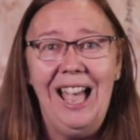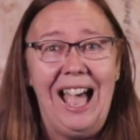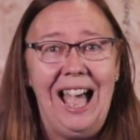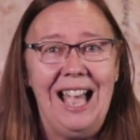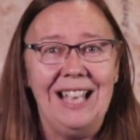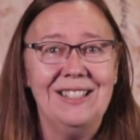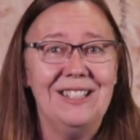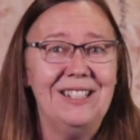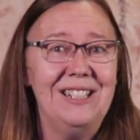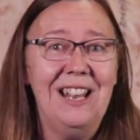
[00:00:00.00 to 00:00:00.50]

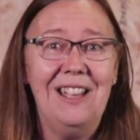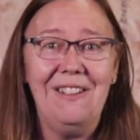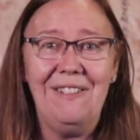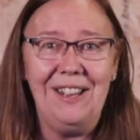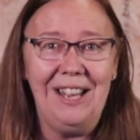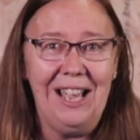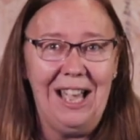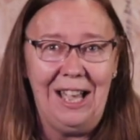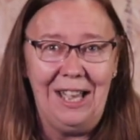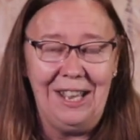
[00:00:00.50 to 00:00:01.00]
and
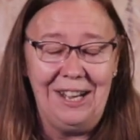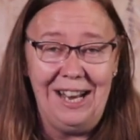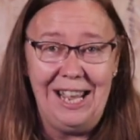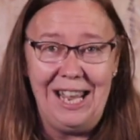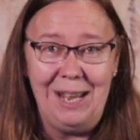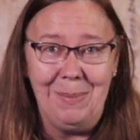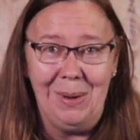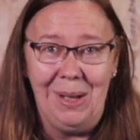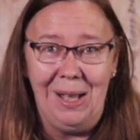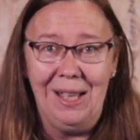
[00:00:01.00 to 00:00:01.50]
loving our
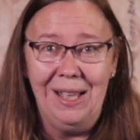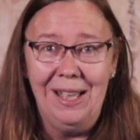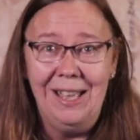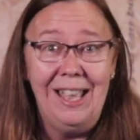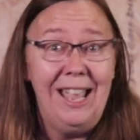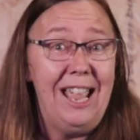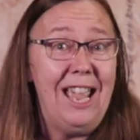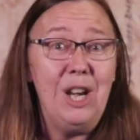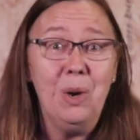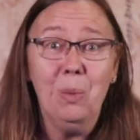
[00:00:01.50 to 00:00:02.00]
neighbour
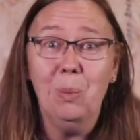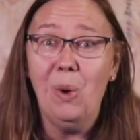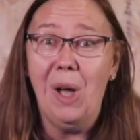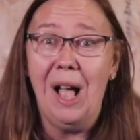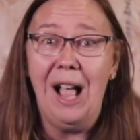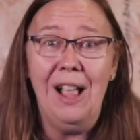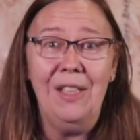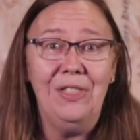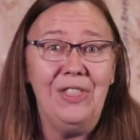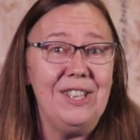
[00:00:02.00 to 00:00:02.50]
in a
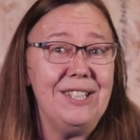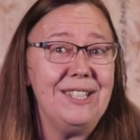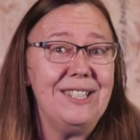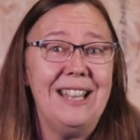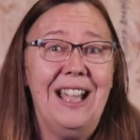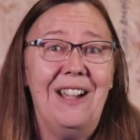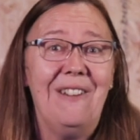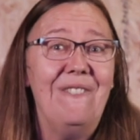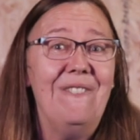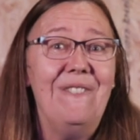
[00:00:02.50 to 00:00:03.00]
world that's
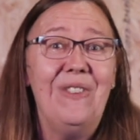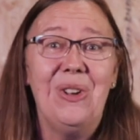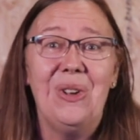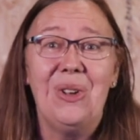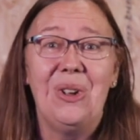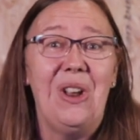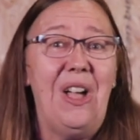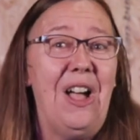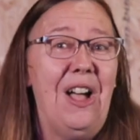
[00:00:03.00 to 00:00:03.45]
now full